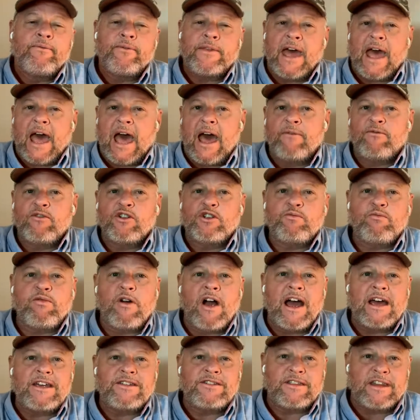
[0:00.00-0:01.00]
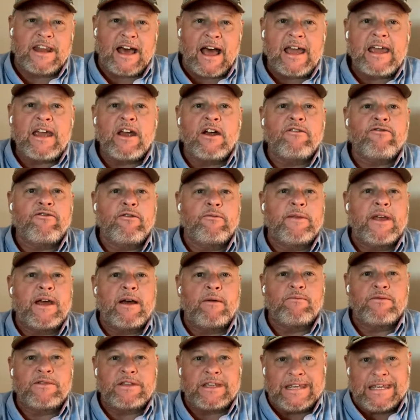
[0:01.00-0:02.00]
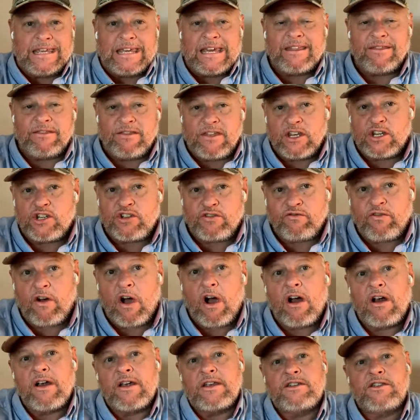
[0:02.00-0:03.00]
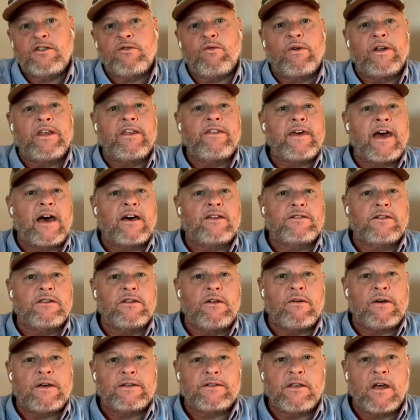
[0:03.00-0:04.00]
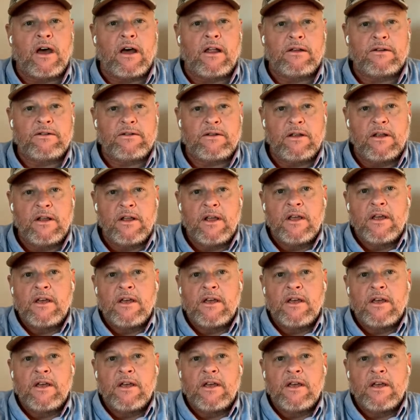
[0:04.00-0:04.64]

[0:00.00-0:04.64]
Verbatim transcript: The average price that I hear from them to get this far is twenty thousand U S dollars.